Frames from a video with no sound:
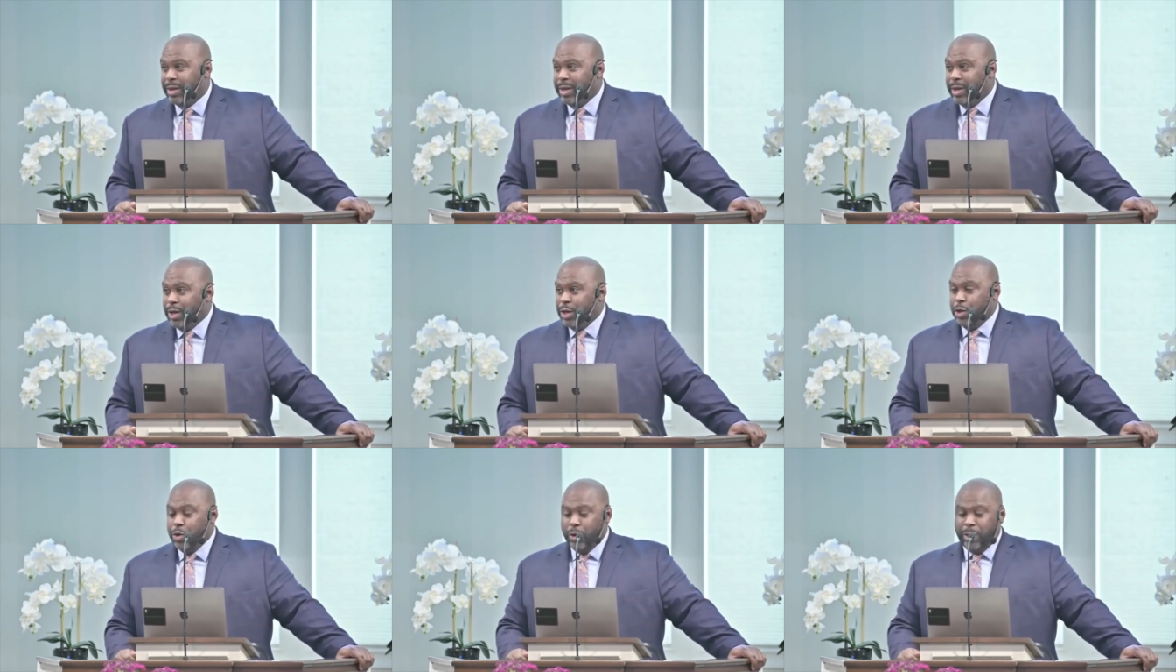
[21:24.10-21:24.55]

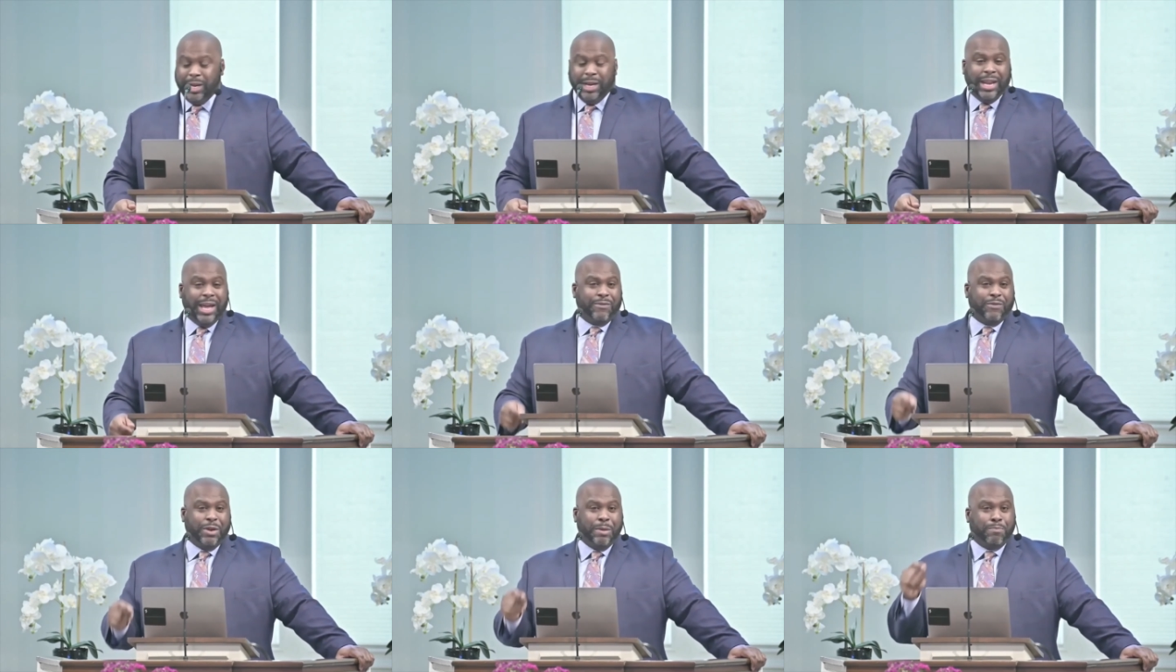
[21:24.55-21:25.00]
You can eat
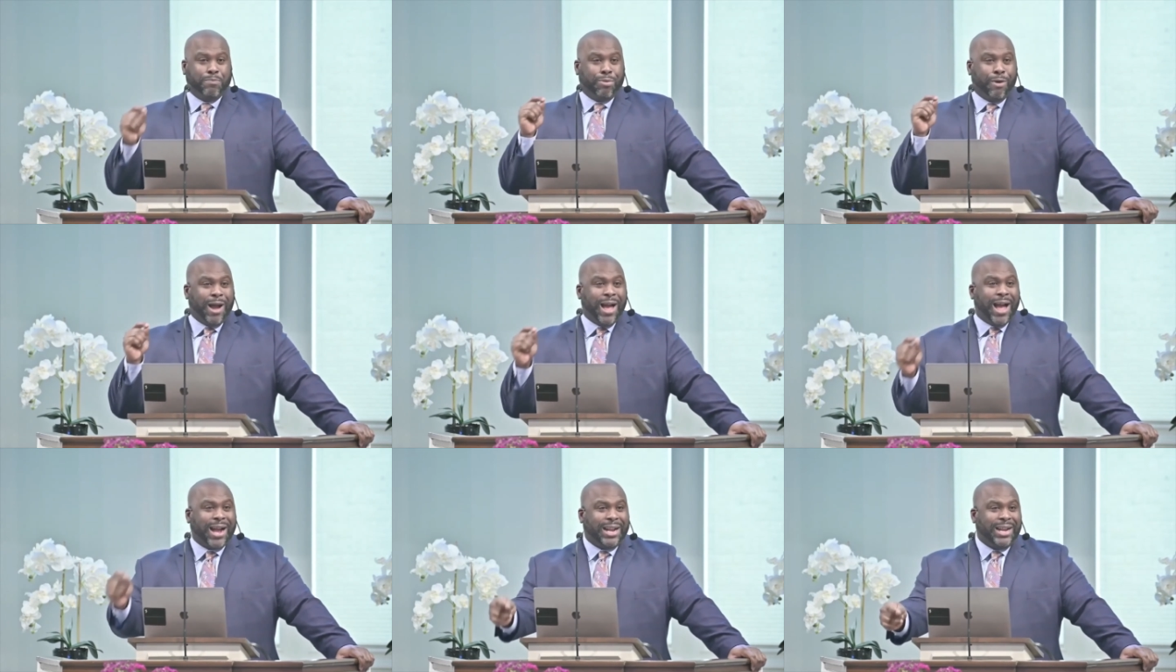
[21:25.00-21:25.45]
every
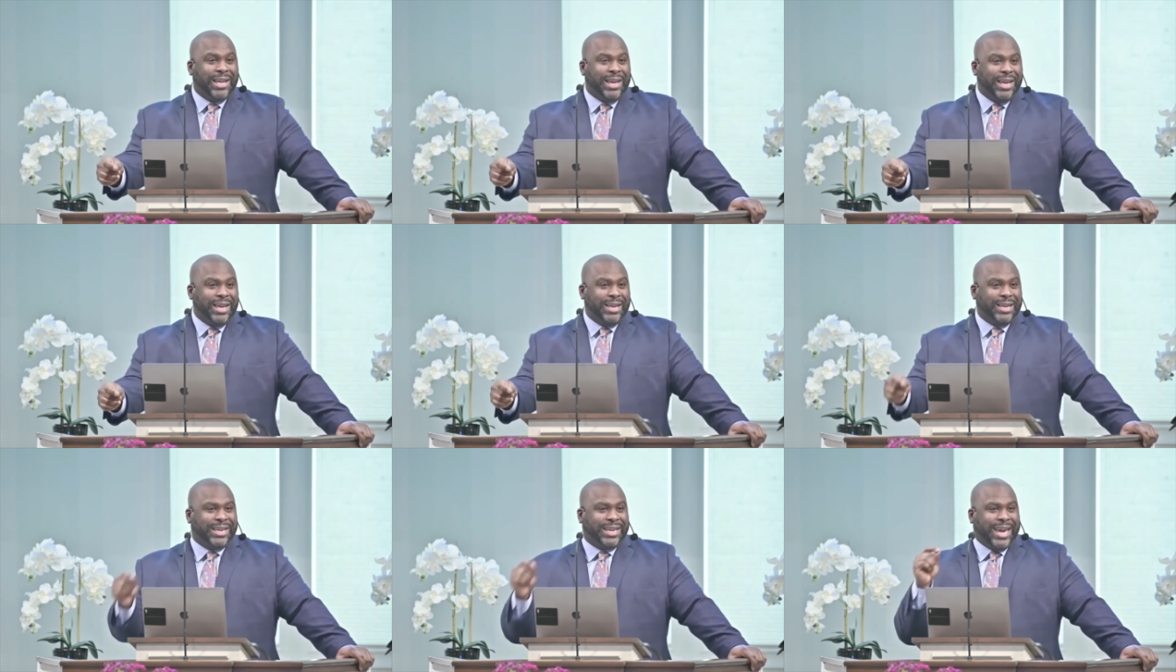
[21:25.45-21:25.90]

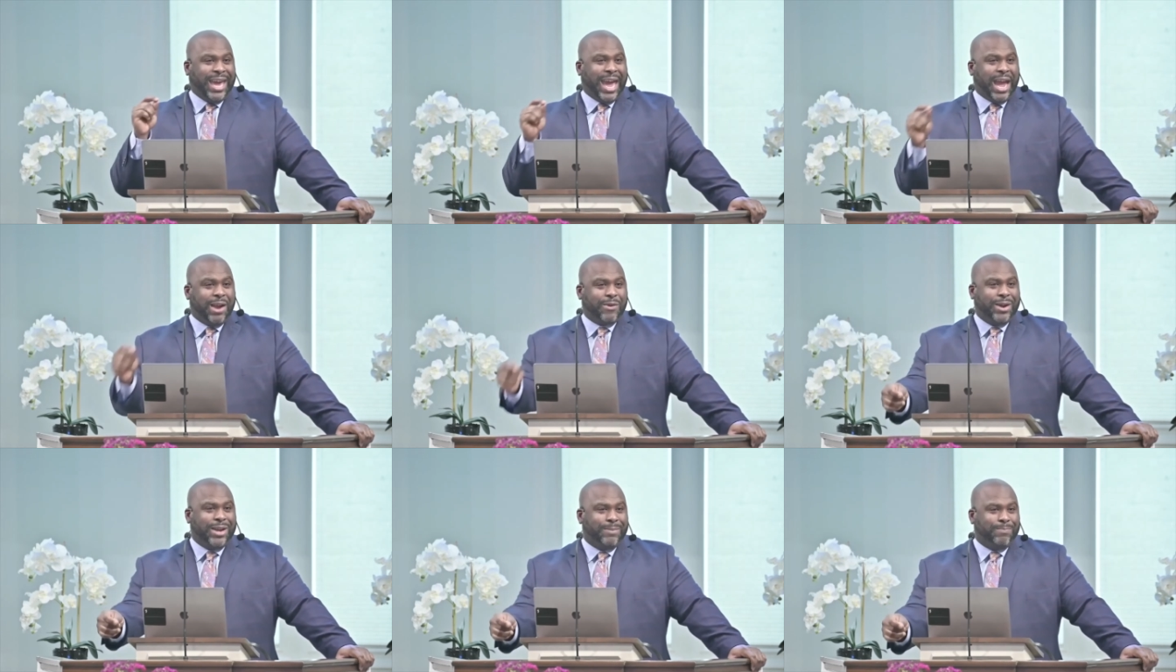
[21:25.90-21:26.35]
broccoli,
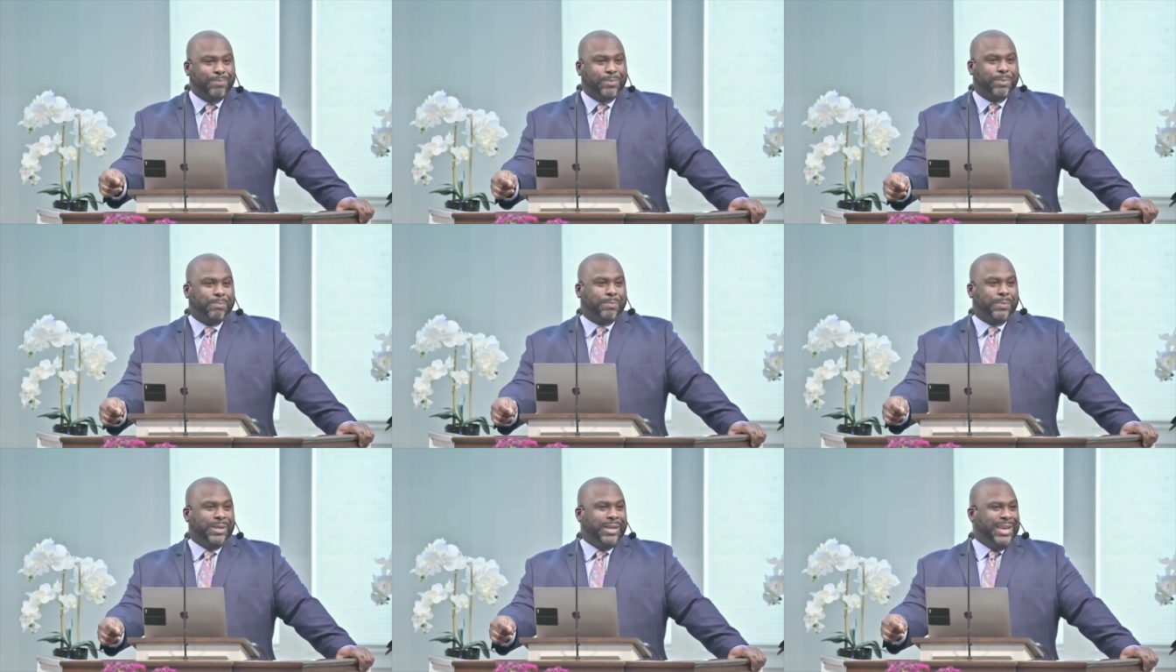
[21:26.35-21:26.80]
carrot,
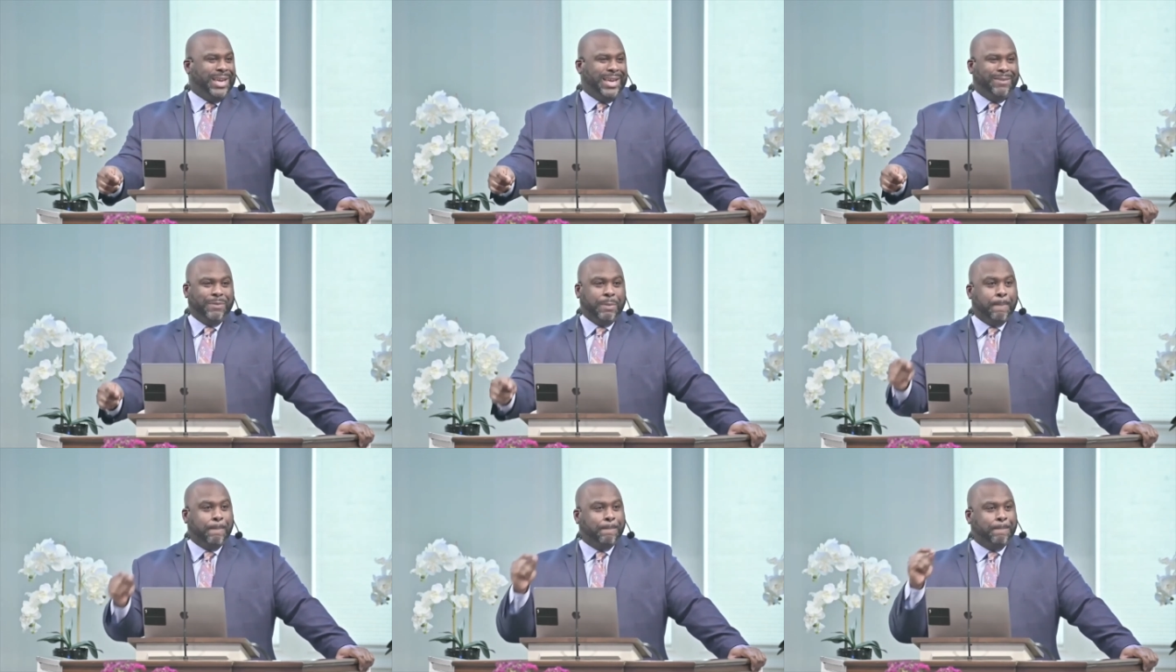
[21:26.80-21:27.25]

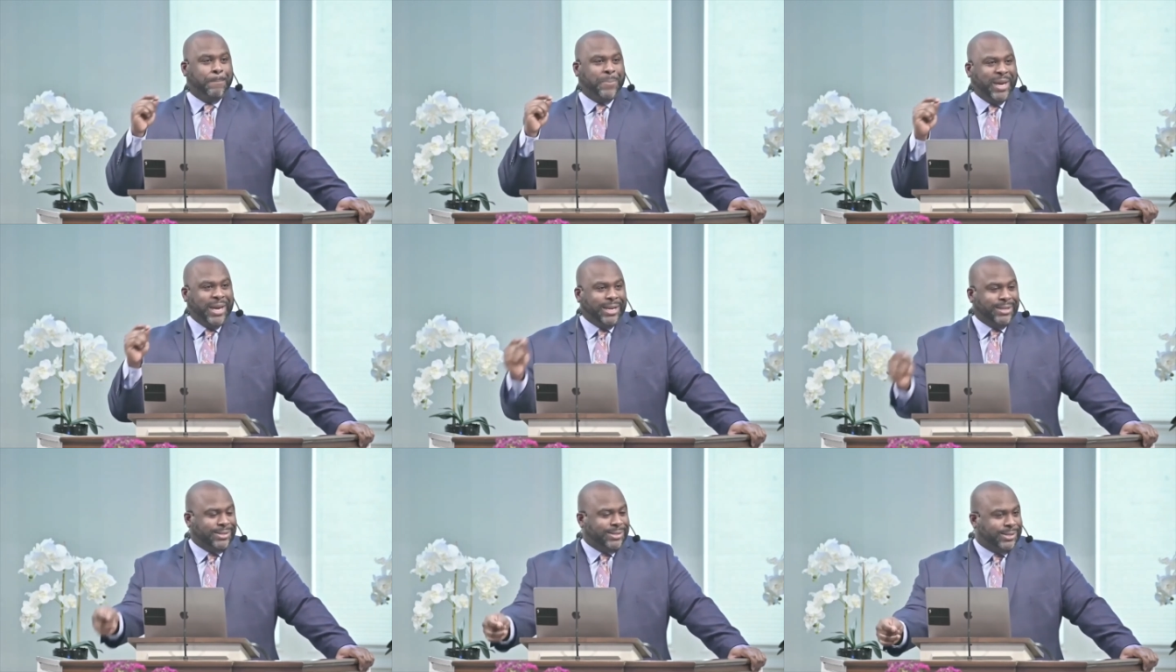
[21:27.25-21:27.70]
even
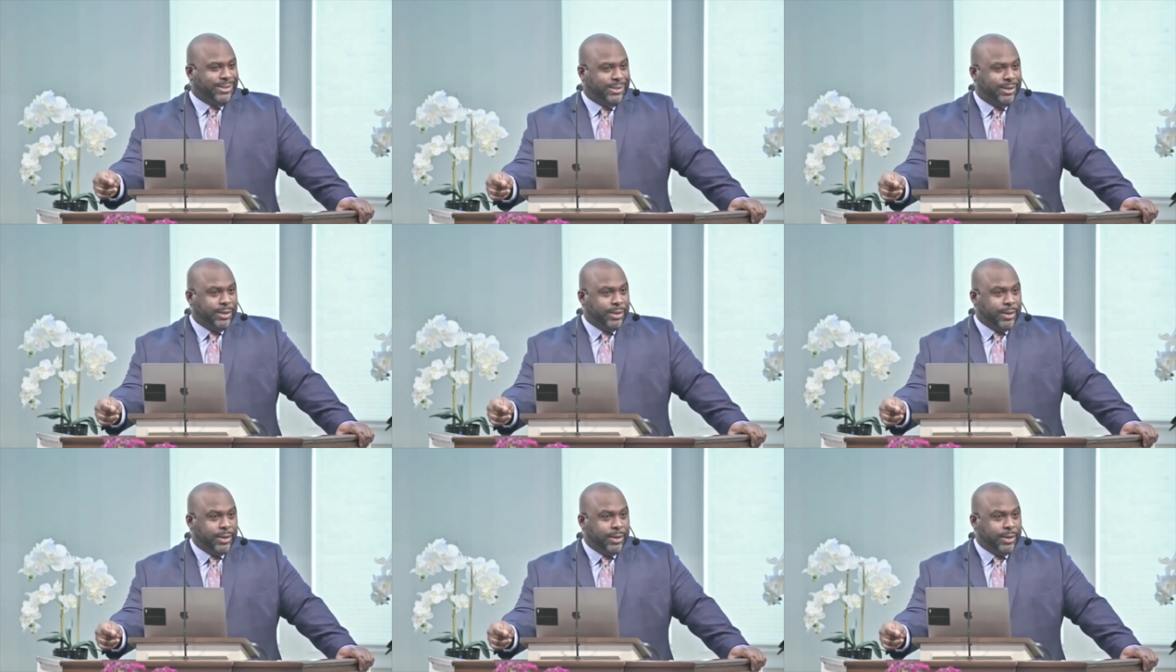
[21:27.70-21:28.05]
beets